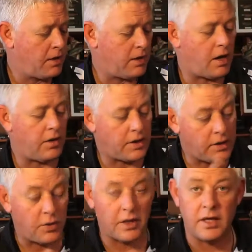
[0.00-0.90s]
Now
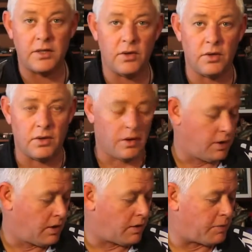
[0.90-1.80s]
that will get you
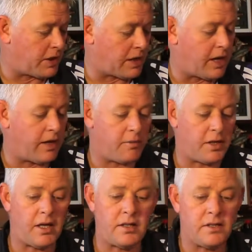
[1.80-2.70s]
a bit later,
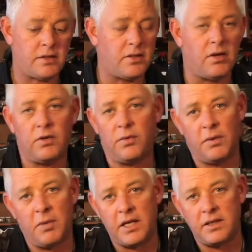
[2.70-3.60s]
but let's just start with
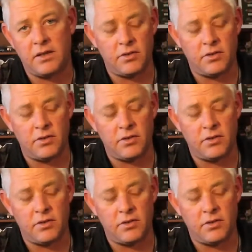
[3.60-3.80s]
the basic